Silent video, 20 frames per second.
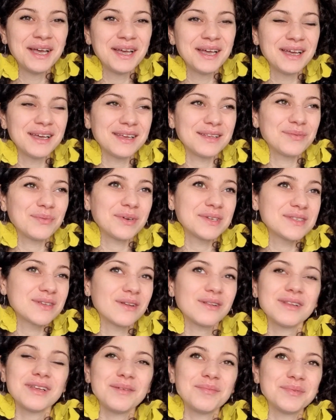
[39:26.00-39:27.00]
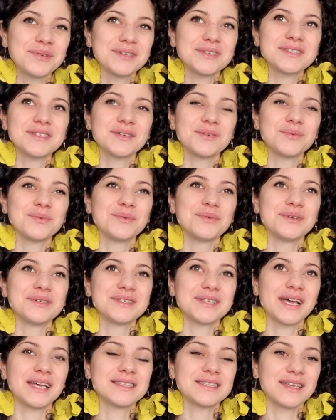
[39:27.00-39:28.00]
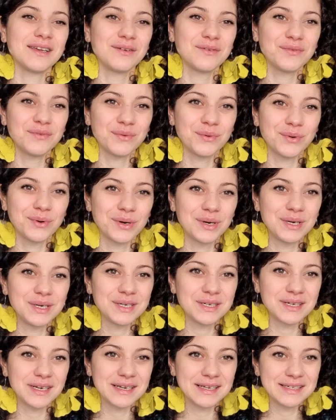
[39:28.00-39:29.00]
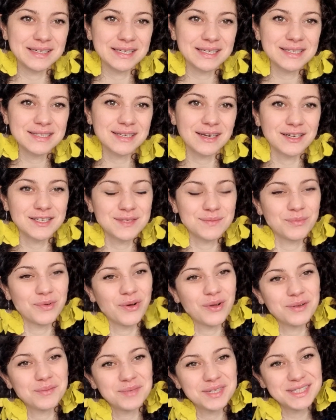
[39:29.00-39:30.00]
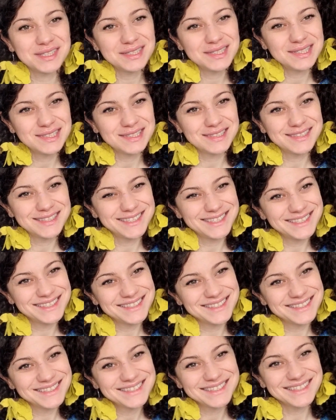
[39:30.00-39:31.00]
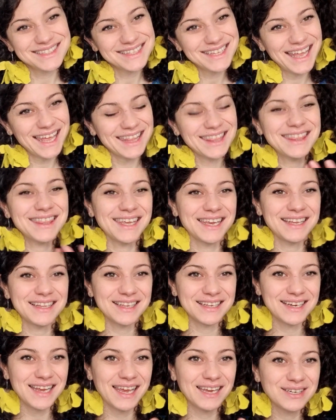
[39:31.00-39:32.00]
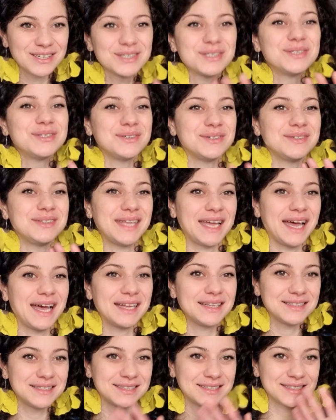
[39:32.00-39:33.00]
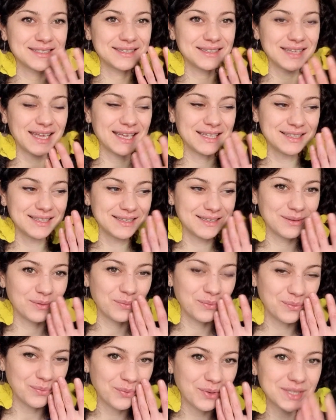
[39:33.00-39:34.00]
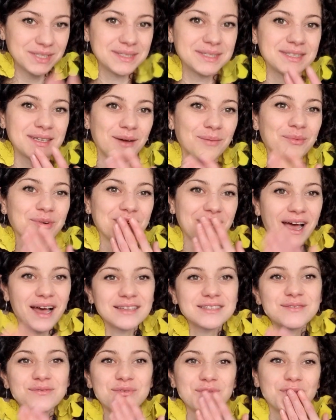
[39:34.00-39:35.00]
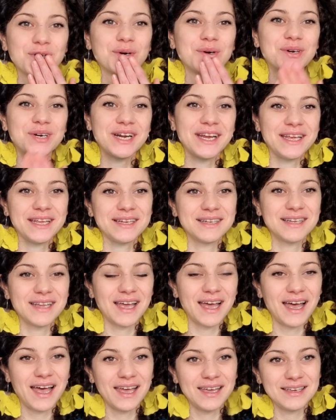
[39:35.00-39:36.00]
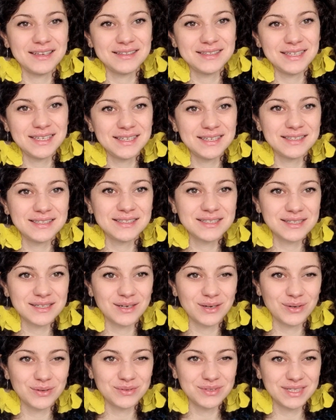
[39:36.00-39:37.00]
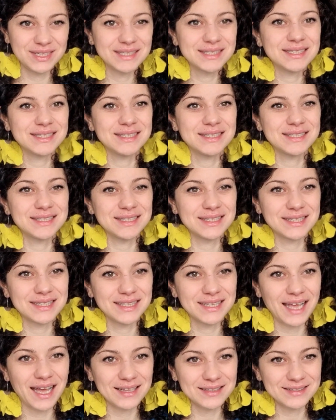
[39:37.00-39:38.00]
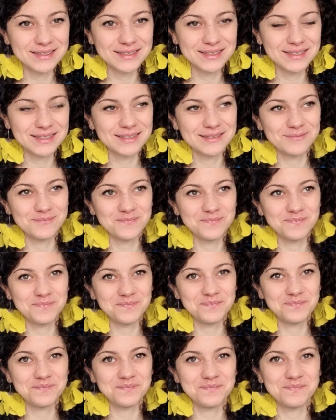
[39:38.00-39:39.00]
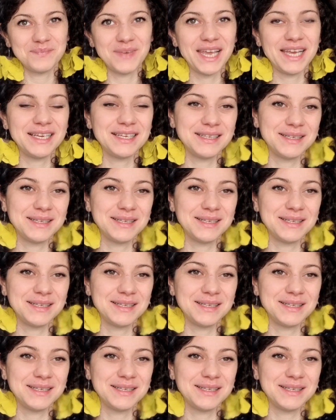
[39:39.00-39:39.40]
it was only a person who was asking for an extra small, but it's that thing that I could do that what someone asked for, and I didn't. So this is not make